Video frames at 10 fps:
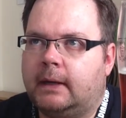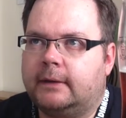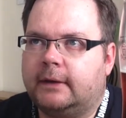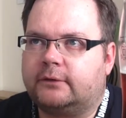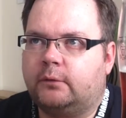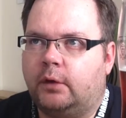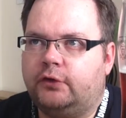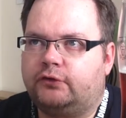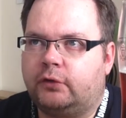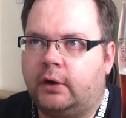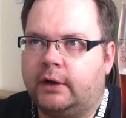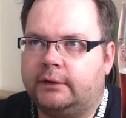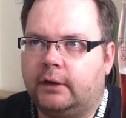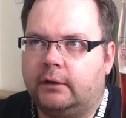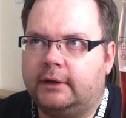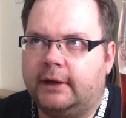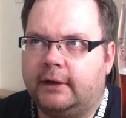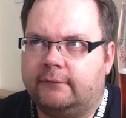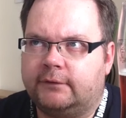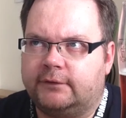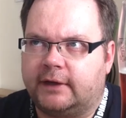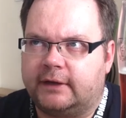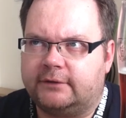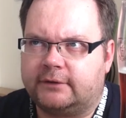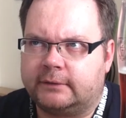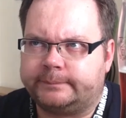That's quite dry on the aftertaste.